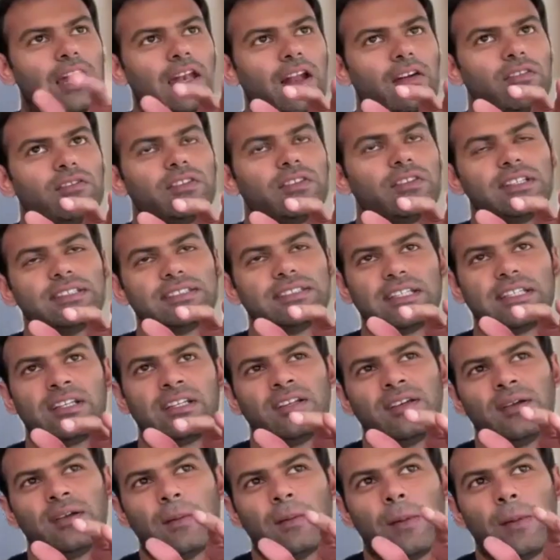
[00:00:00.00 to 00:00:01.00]
love this.
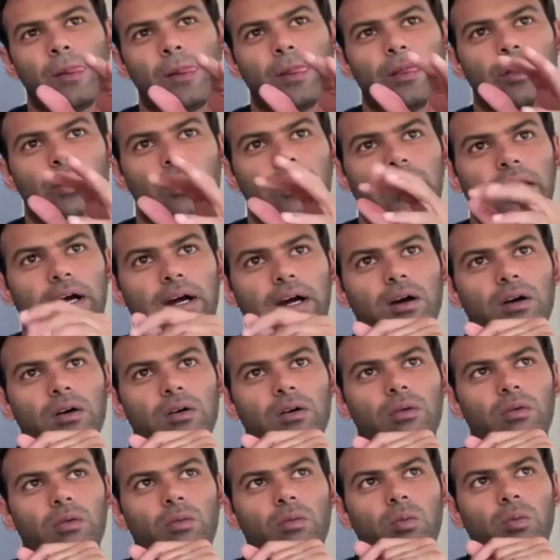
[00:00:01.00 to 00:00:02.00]
And,
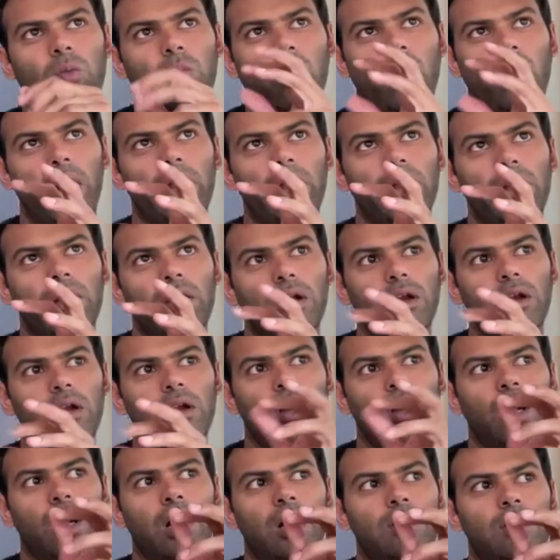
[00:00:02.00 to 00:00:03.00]
one
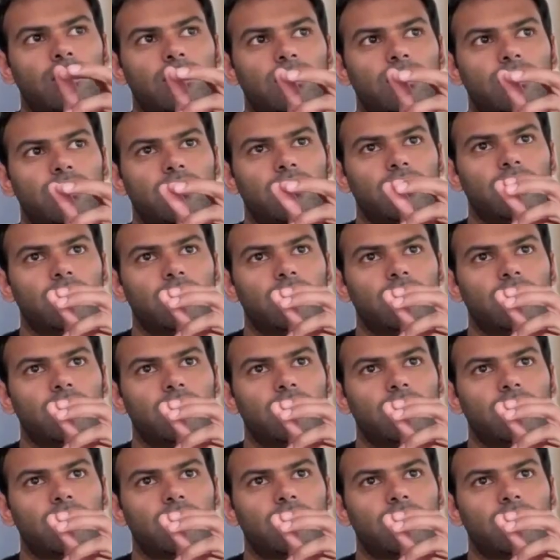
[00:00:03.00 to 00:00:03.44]
of,